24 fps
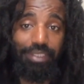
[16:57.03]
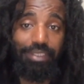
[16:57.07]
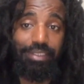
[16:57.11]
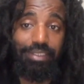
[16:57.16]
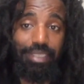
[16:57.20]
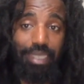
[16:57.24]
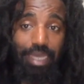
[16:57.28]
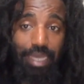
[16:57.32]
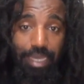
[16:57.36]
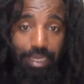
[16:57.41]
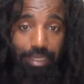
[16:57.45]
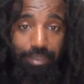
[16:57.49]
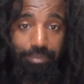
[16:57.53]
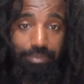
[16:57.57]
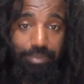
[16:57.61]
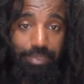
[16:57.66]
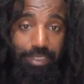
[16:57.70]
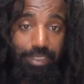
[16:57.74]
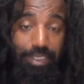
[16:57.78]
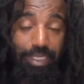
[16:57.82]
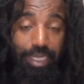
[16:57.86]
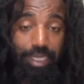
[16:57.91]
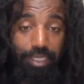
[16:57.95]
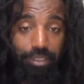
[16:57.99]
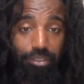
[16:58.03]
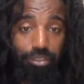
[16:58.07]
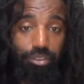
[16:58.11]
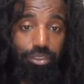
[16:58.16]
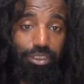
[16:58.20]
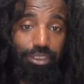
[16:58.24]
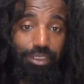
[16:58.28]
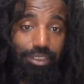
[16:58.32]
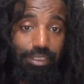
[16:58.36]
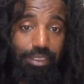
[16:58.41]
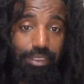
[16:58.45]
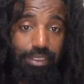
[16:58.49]
times and
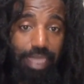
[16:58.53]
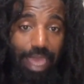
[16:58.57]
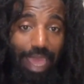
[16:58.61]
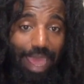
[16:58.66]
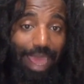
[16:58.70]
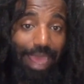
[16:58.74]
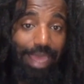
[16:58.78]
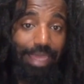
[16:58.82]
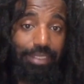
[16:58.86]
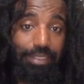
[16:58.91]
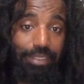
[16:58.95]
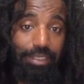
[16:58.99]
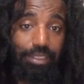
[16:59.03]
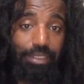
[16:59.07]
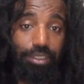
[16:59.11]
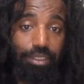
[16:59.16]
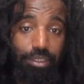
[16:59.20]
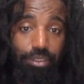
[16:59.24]
energies as an